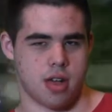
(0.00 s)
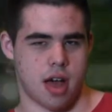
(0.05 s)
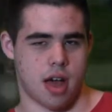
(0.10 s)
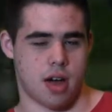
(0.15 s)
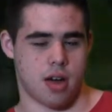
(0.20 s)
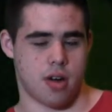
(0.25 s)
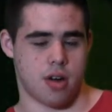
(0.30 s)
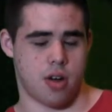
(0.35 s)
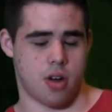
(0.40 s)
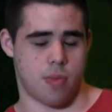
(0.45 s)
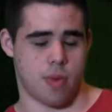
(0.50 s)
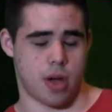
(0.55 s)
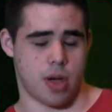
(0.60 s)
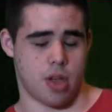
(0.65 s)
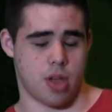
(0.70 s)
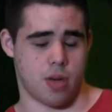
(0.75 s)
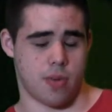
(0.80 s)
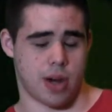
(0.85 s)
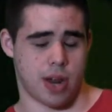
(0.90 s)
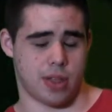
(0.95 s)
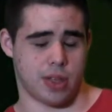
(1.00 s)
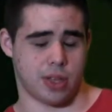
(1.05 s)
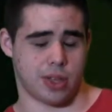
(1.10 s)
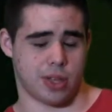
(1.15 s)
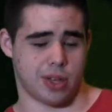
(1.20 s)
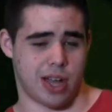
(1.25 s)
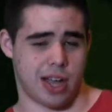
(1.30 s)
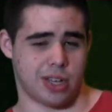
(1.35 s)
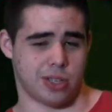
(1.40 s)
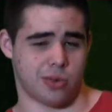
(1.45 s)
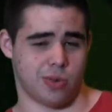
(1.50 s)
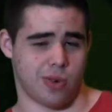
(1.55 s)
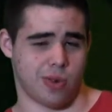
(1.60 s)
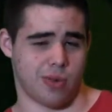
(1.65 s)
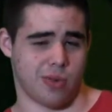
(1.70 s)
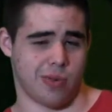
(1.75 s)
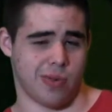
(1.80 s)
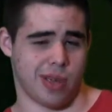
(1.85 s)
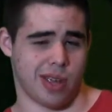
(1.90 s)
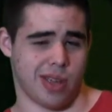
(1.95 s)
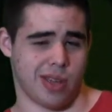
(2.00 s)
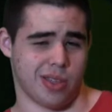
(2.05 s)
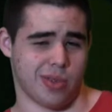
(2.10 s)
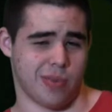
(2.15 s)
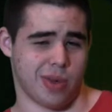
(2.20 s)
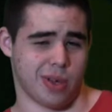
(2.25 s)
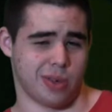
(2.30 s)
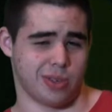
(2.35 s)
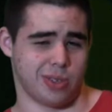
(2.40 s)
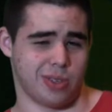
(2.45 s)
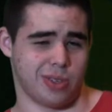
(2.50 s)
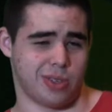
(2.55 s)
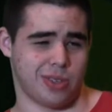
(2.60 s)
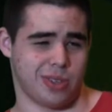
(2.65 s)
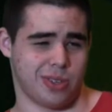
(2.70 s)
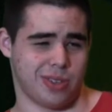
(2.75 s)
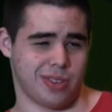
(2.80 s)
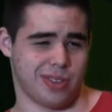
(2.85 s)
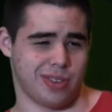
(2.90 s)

I don't know about you, but I think the last one would be the most